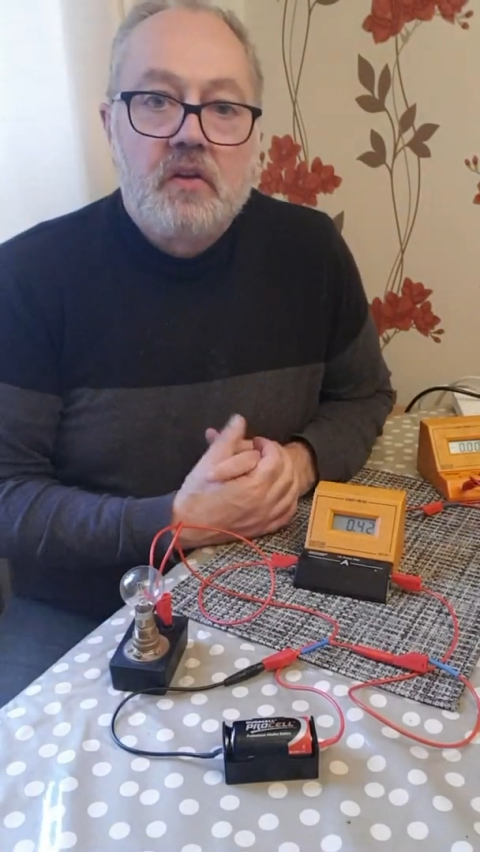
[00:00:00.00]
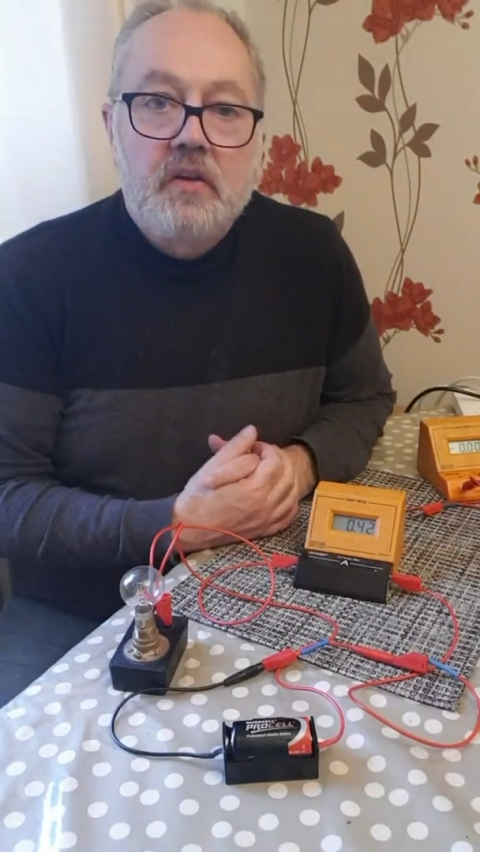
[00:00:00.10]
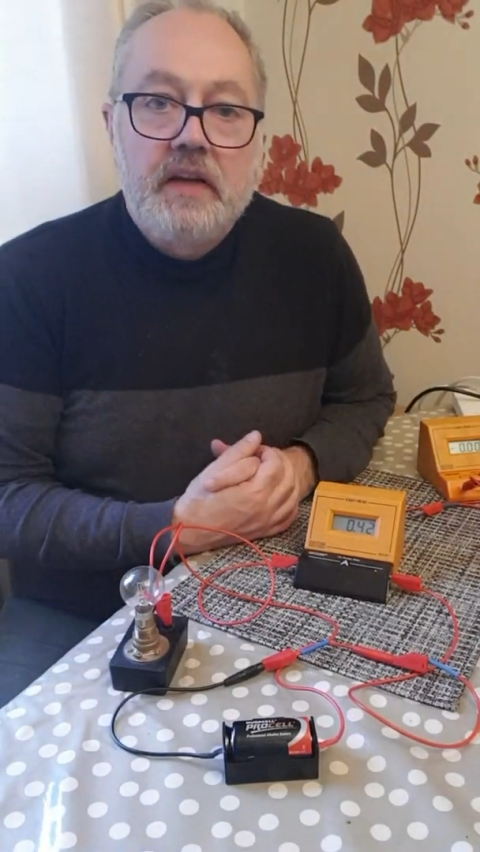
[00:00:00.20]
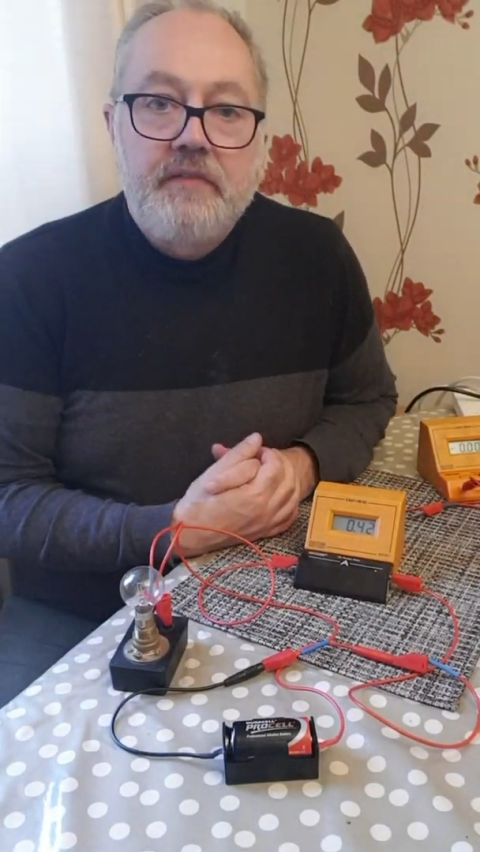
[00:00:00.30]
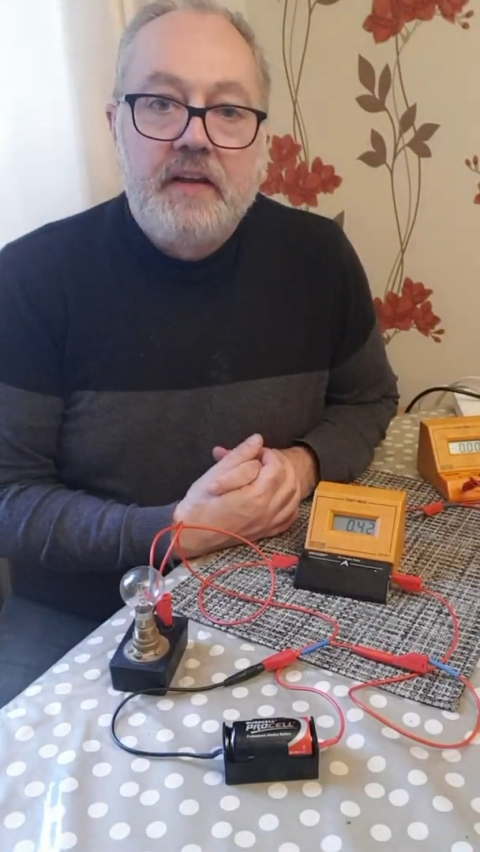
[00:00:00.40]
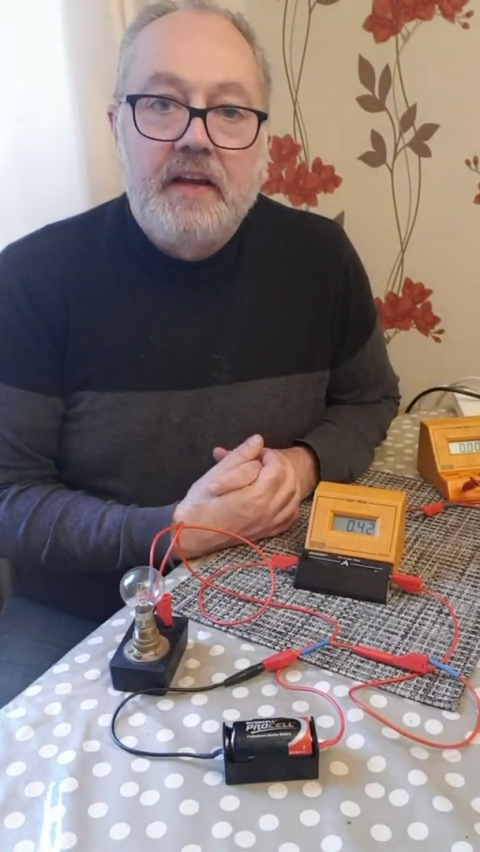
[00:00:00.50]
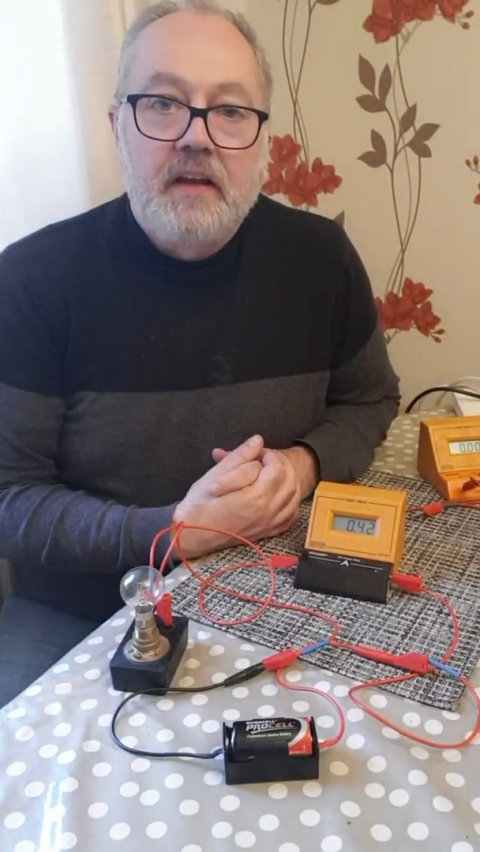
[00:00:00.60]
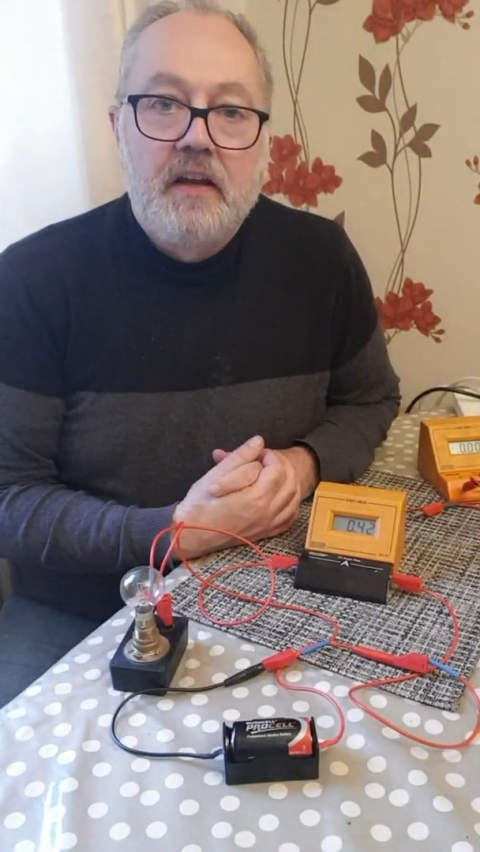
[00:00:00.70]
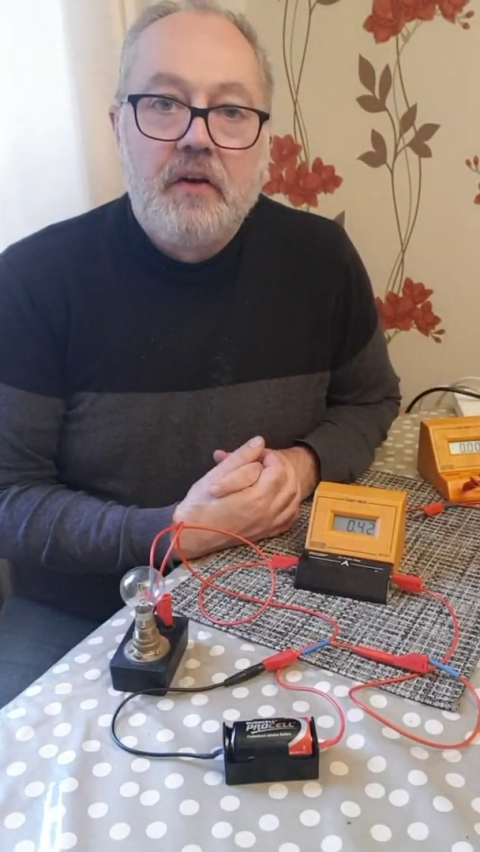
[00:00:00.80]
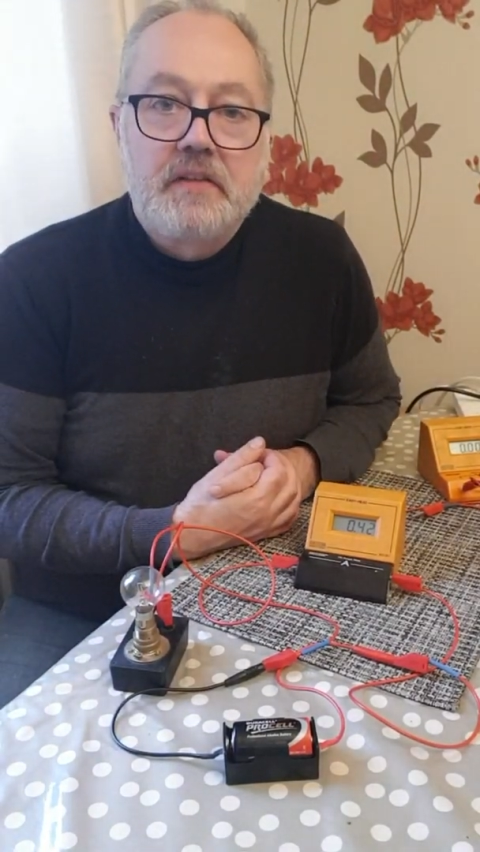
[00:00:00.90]
Good
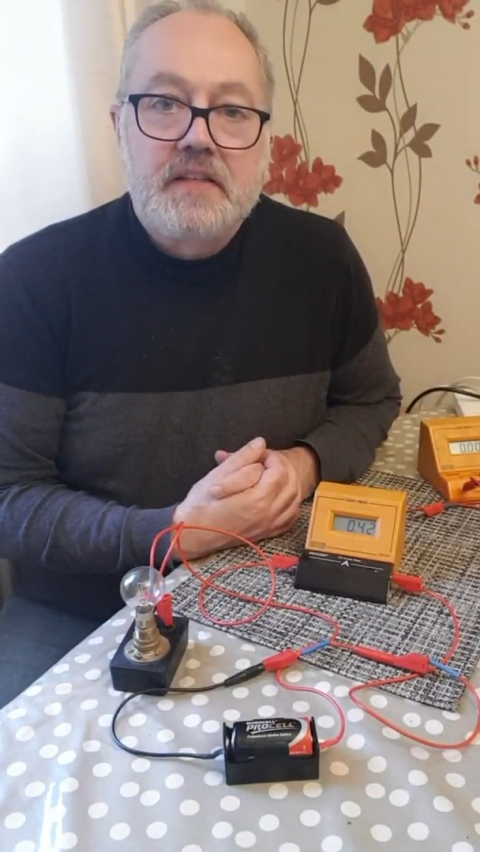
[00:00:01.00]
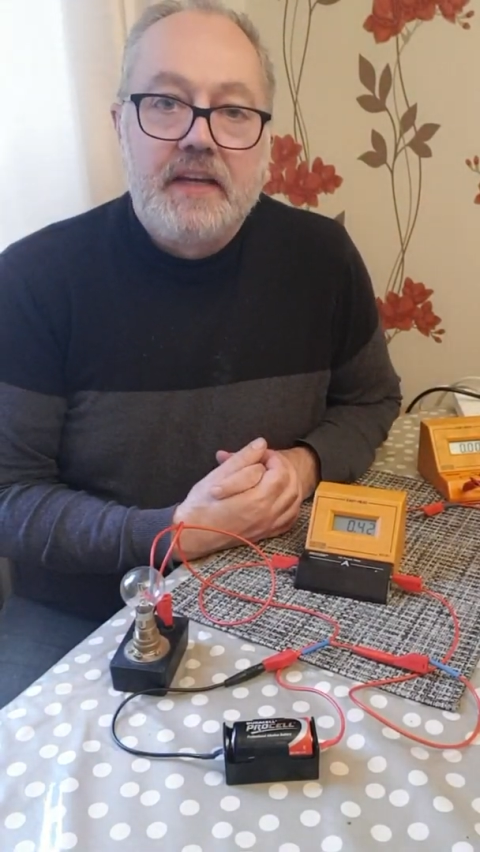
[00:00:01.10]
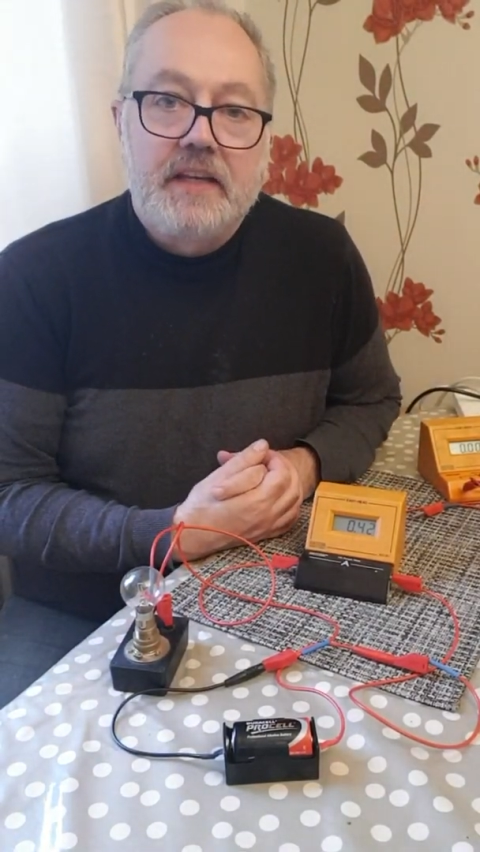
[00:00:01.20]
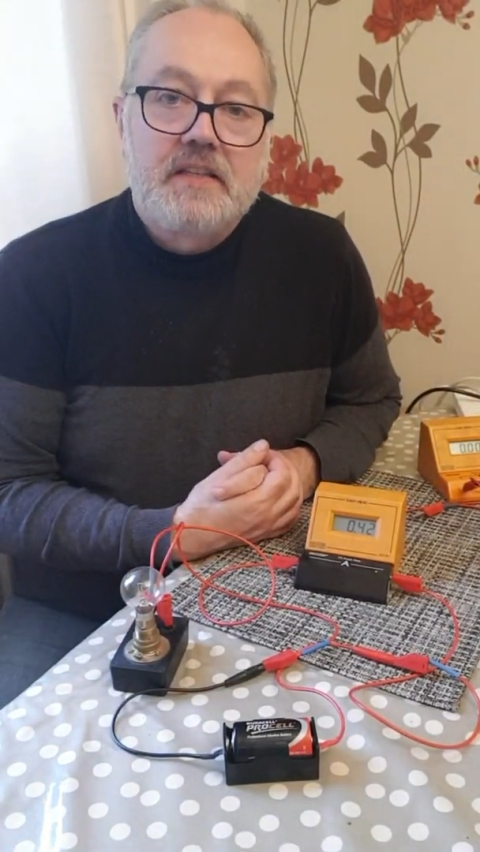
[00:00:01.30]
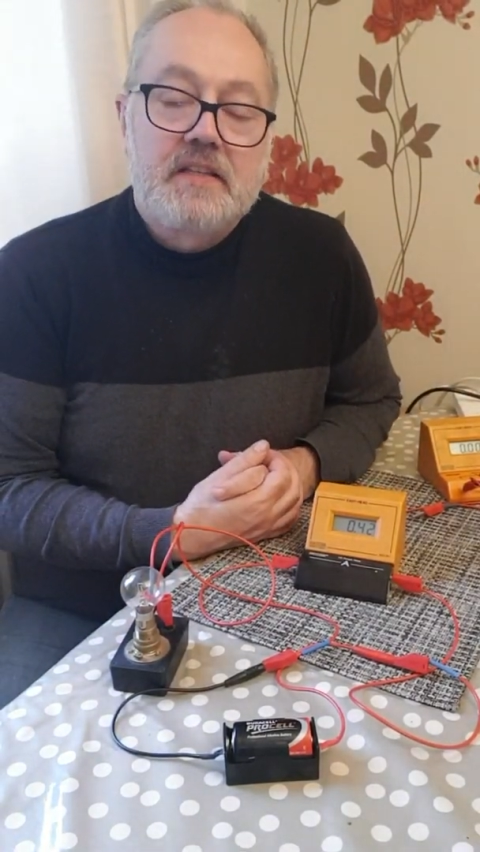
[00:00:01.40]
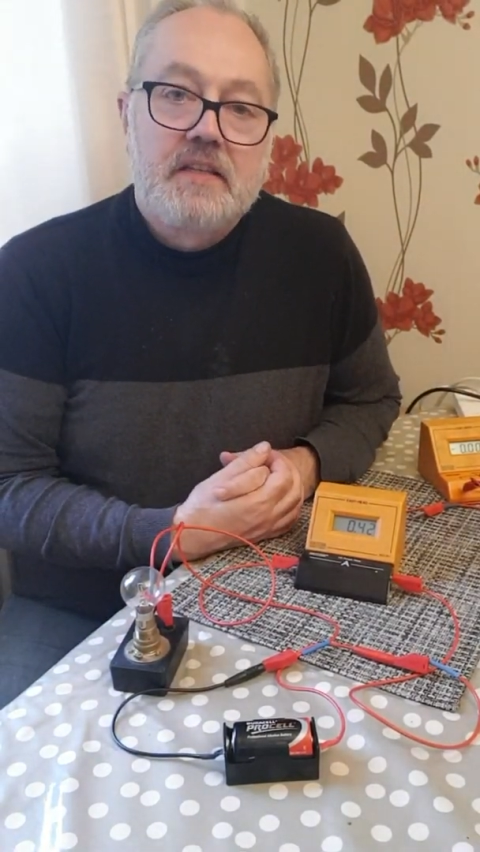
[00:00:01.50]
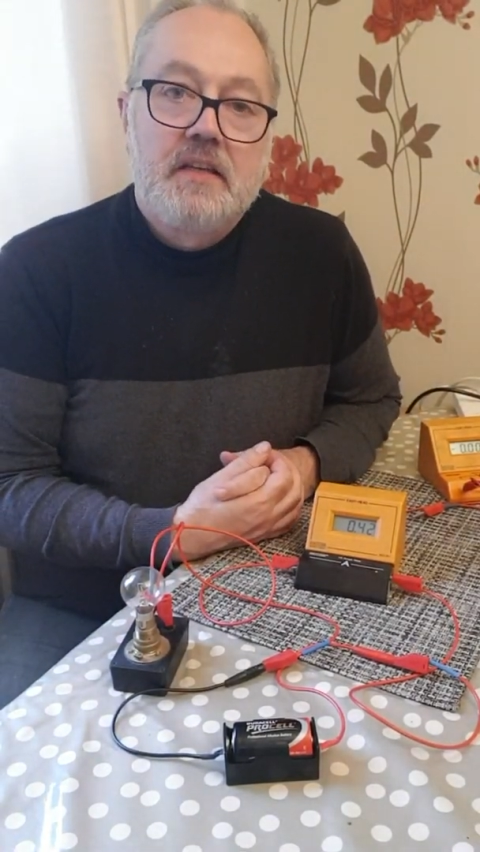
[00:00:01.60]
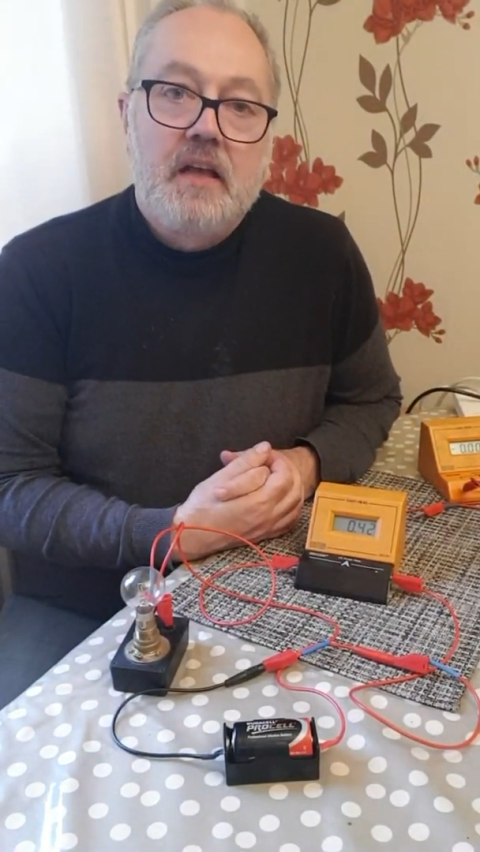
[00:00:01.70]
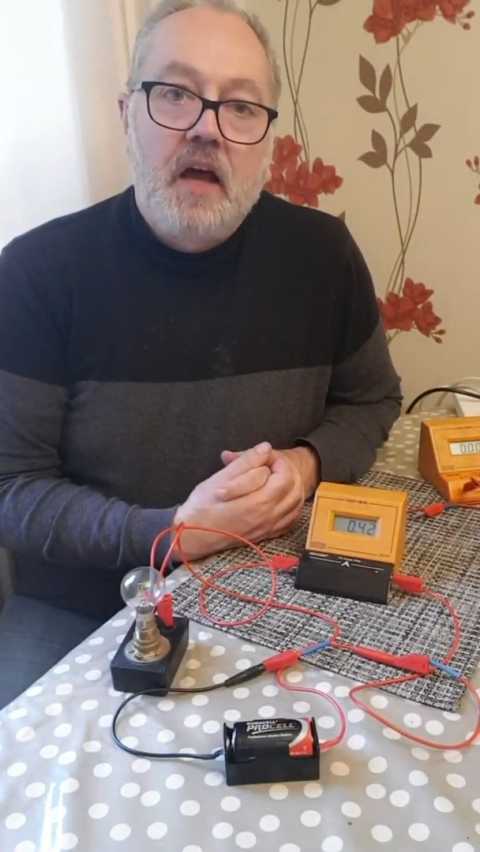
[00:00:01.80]
evening, Lower 6.